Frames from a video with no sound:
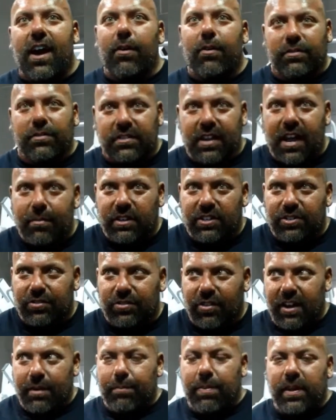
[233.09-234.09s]
I'll
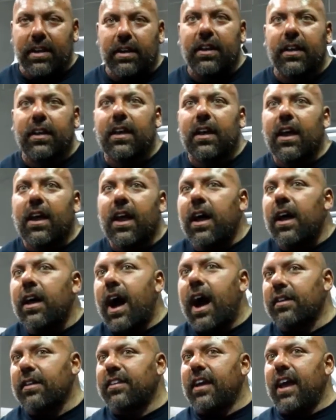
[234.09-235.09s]
demonstrate it, but
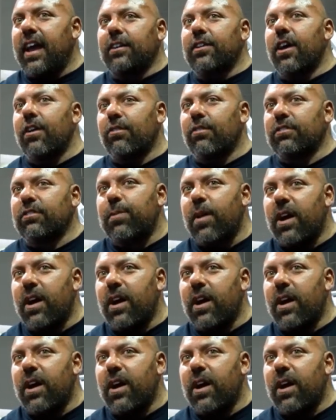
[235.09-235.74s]
I take no